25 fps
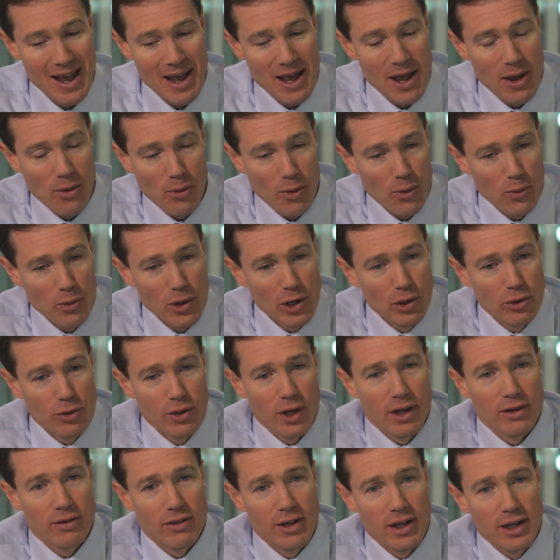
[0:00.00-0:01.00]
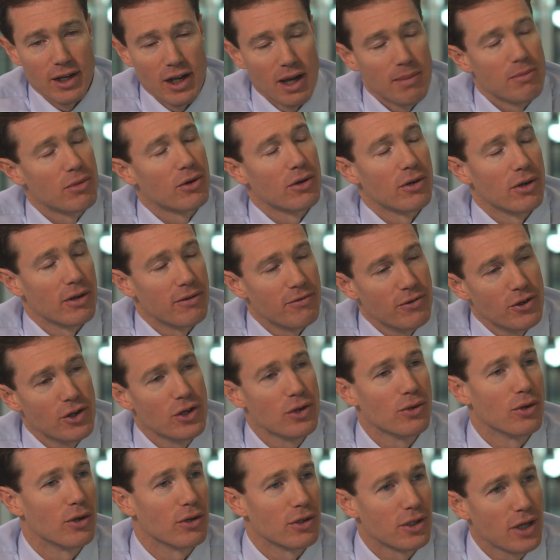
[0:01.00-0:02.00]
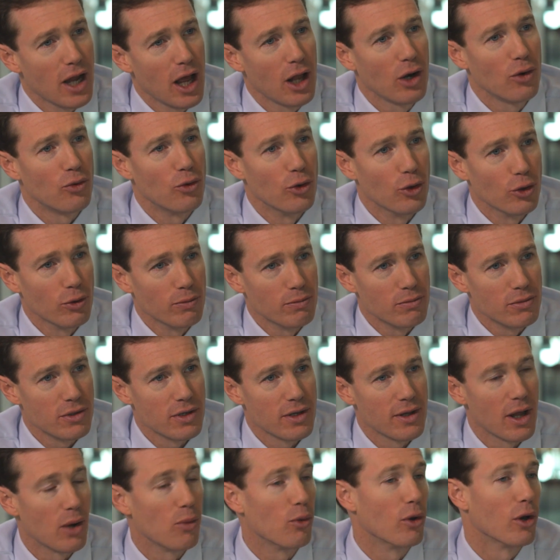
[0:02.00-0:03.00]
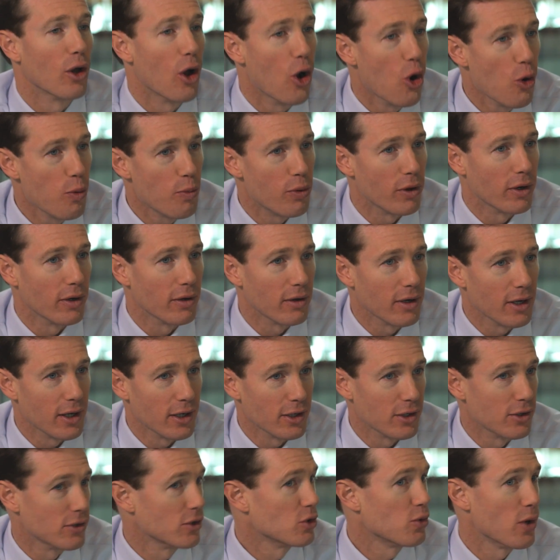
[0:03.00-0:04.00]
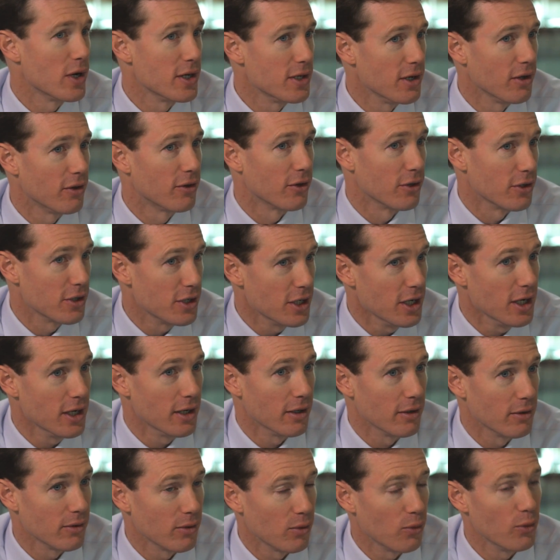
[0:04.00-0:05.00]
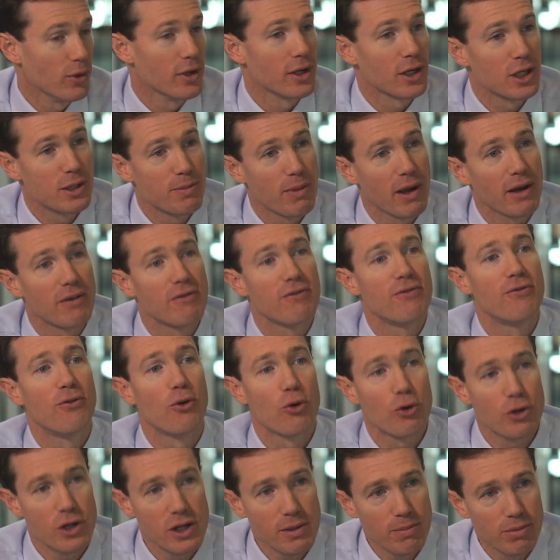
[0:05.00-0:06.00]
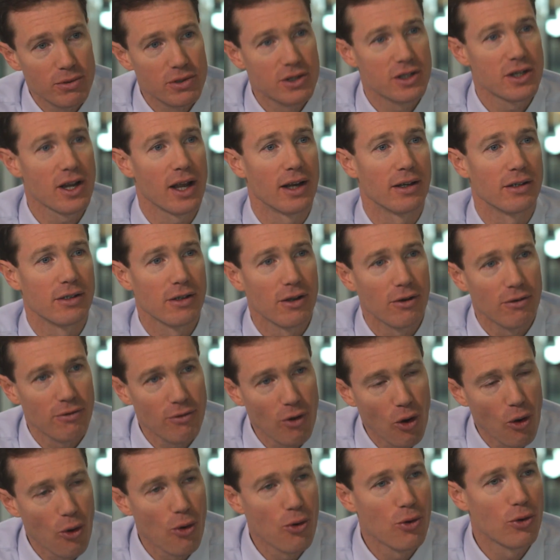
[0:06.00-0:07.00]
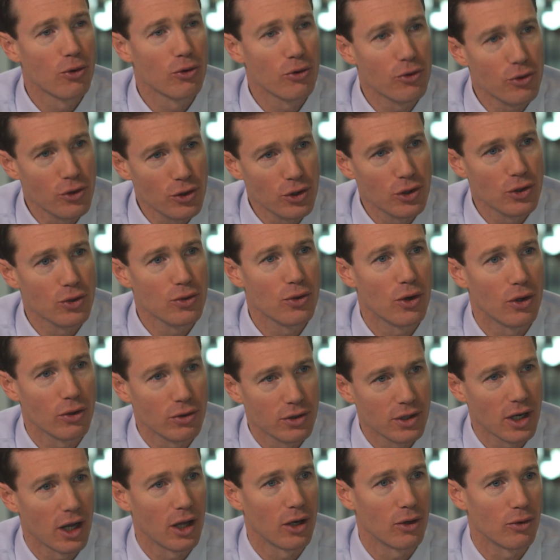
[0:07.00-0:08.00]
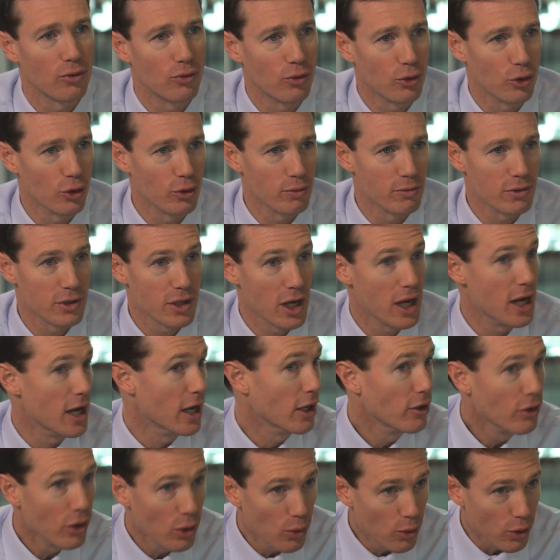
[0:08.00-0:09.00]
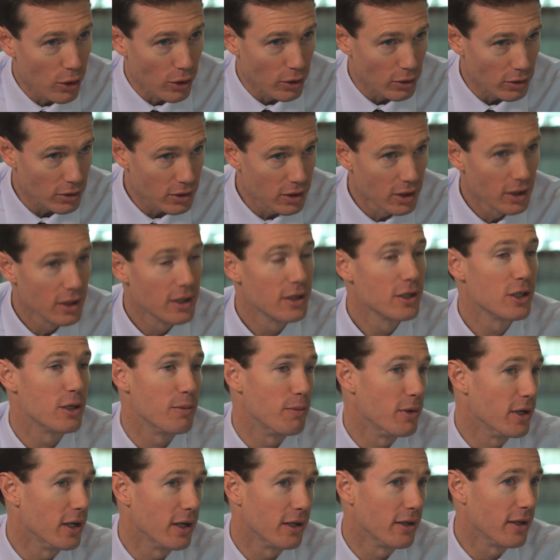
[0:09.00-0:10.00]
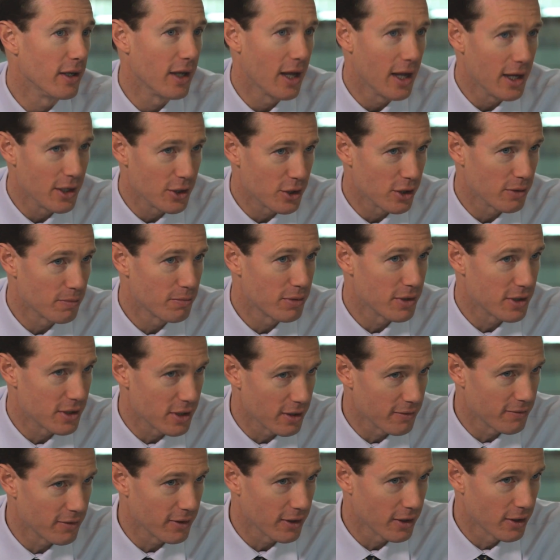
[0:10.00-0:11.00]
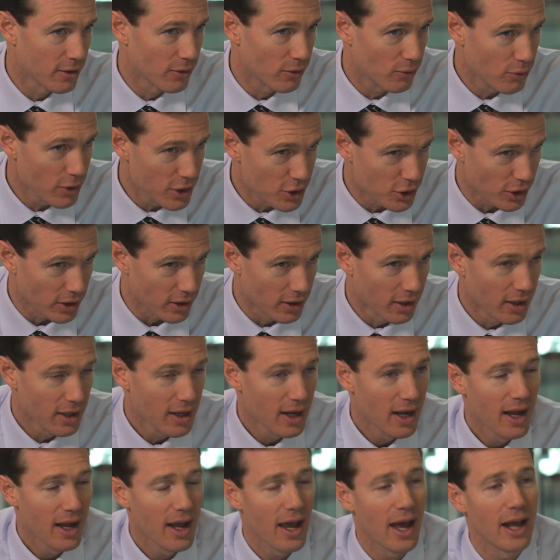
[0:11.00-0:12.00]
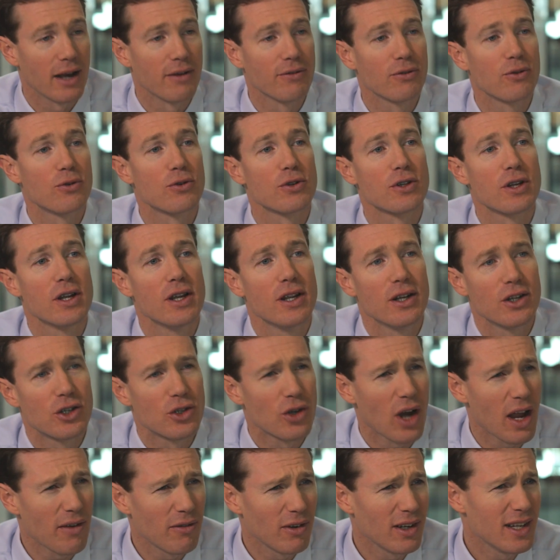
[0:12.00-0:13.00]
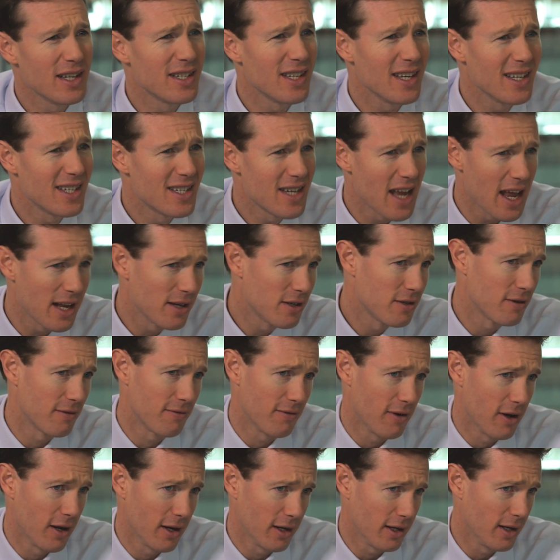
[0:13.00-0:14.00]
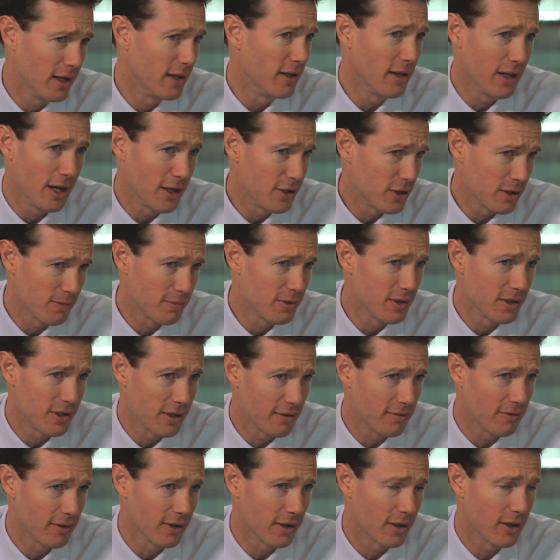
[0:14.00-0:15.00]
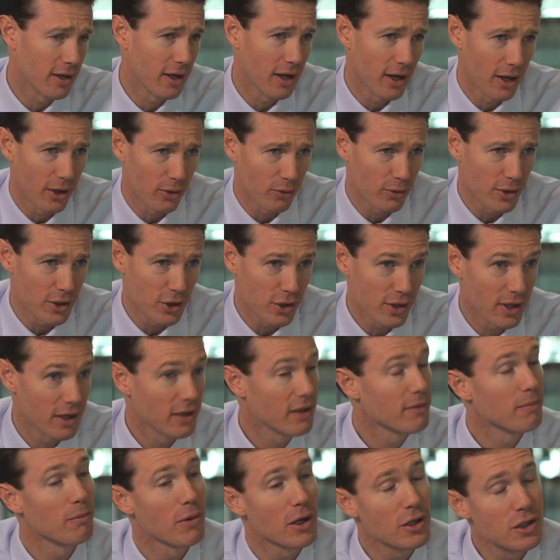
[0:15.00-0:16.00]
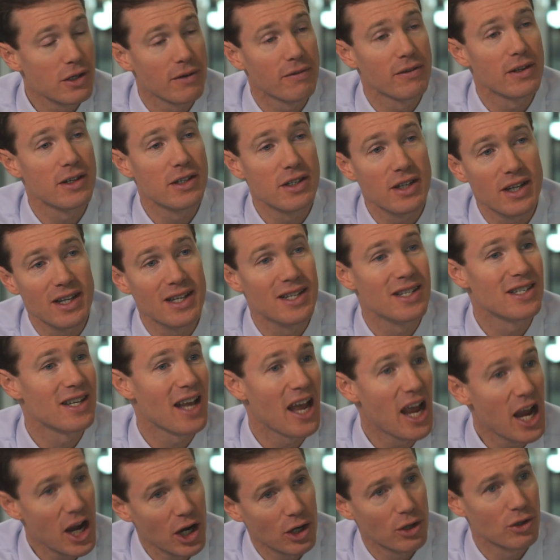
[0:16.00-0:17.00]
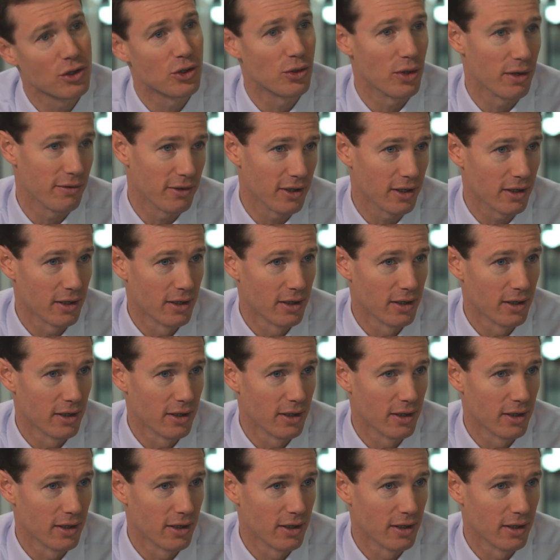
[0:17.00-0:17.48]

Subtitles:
When we look at the number of new hotel rooms that will open in 2013, we expect 40% of all new hotel rooms in the world to be in the Asia-Pacific region. And of course, travel is intensifying in the Asia-Pacific region, and much of this is air-driven.